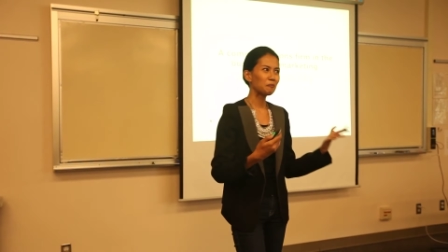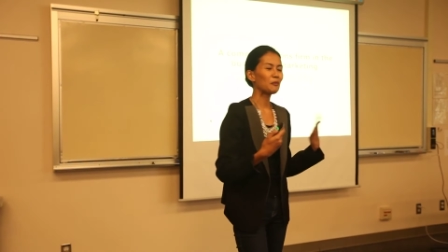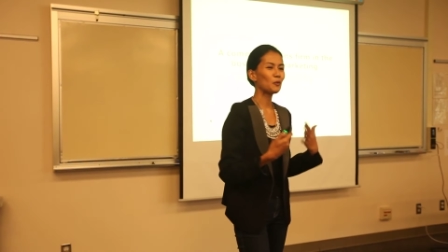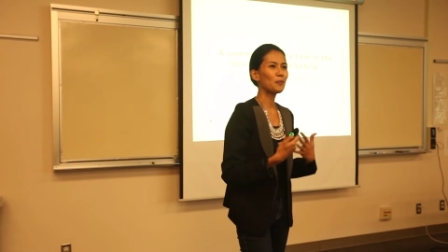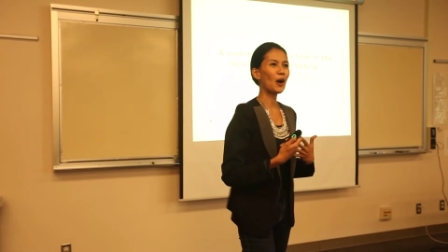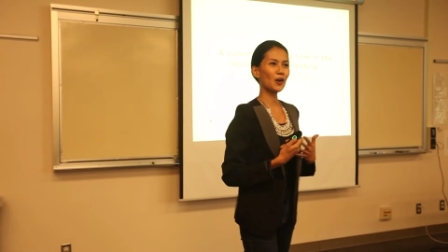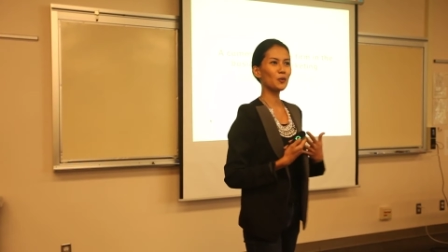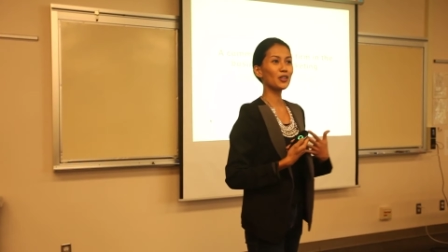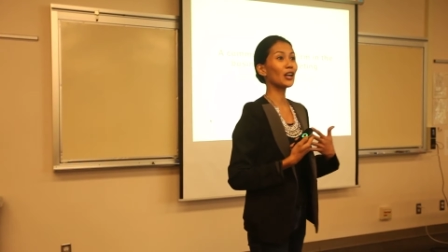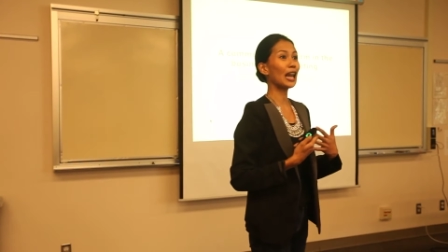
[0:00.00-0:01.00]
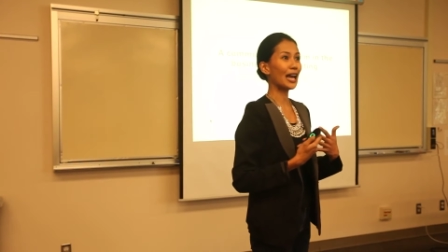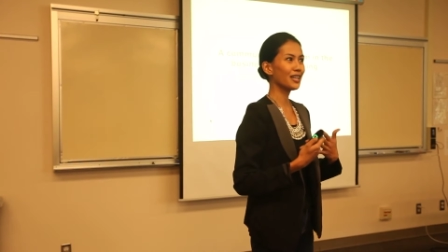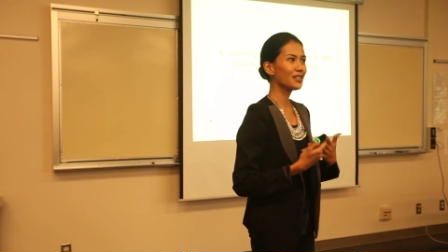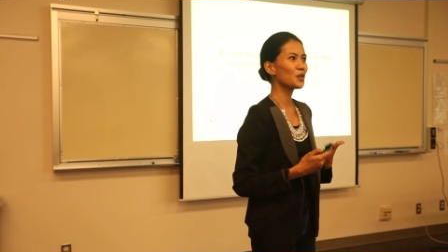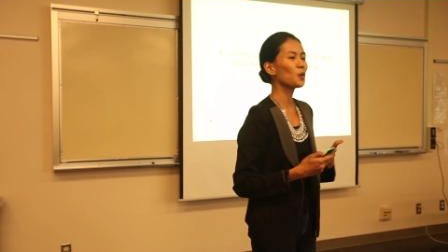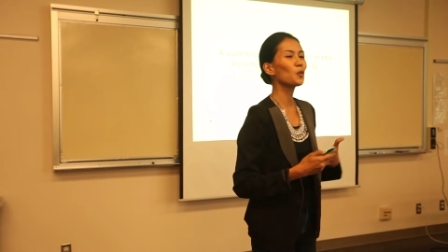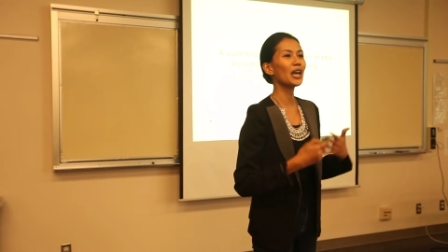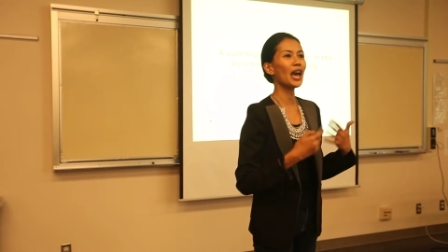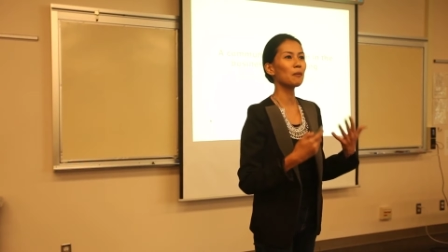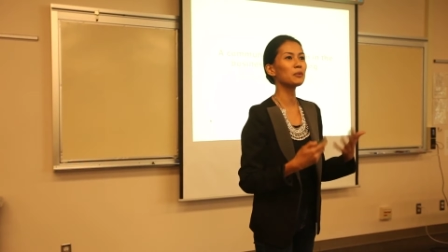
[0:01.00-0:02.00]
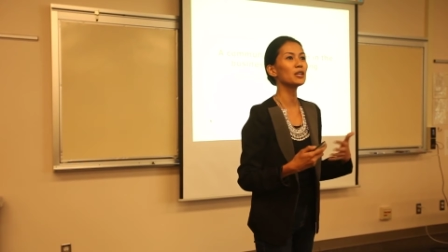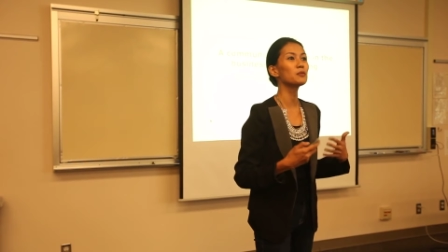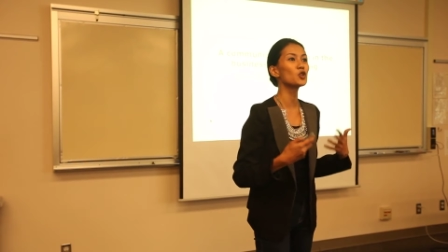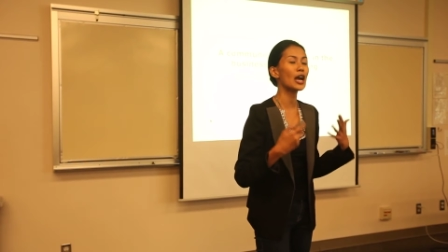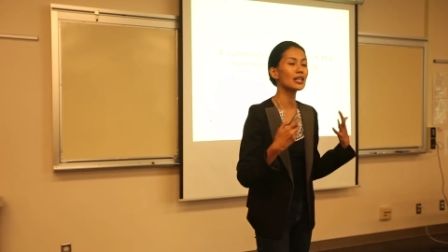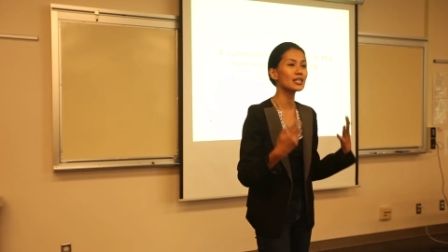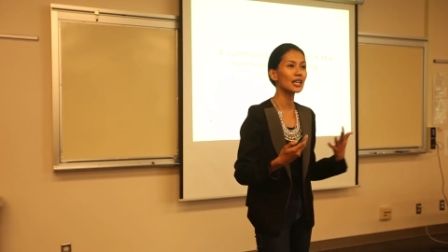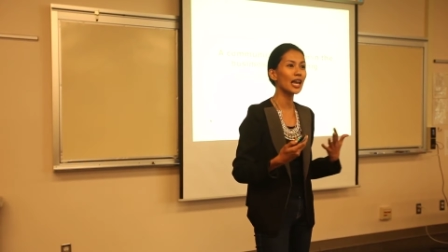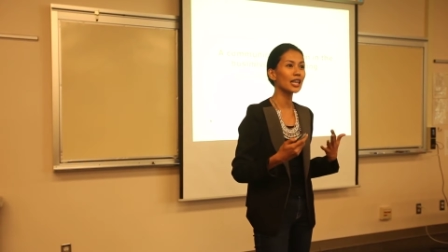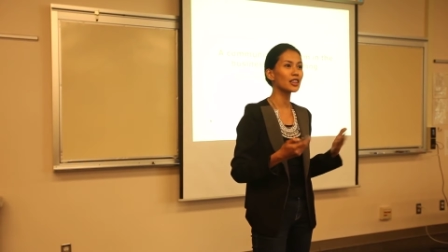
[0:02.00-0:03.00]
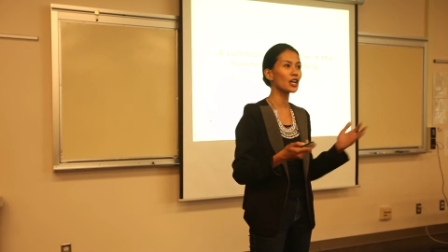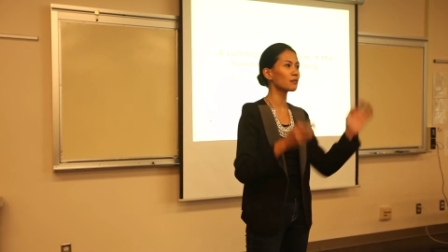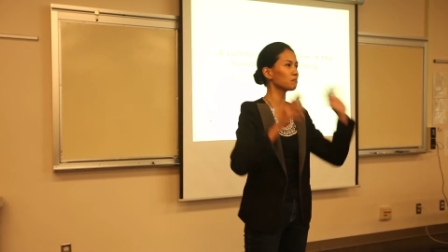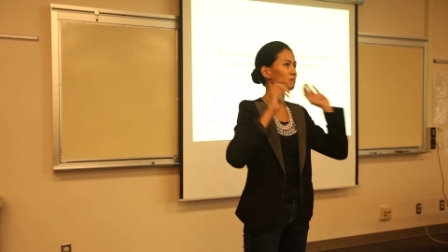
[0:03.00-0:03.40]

we partner with our clients, we help them translate their